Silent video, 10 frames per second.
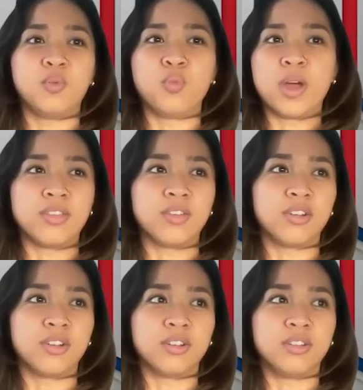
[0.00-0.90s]

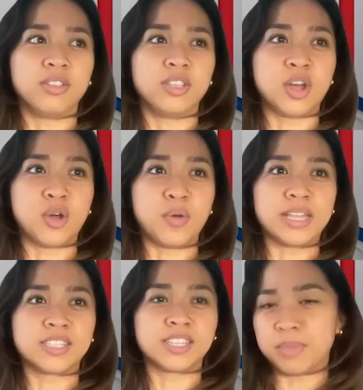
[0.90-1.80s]
whether,
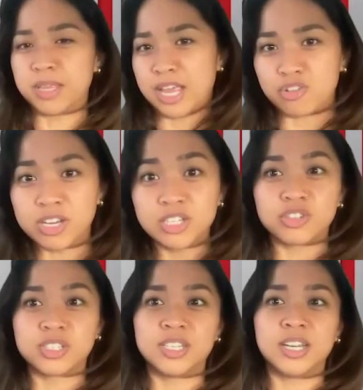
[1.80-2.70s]
it's something that you're
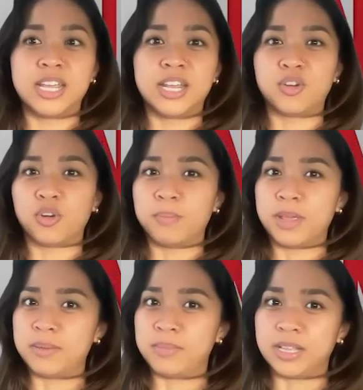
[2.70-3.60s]
interested in, or
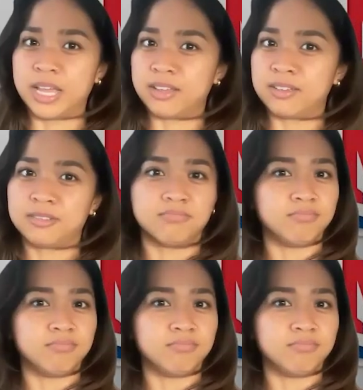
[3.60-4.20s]
maybe like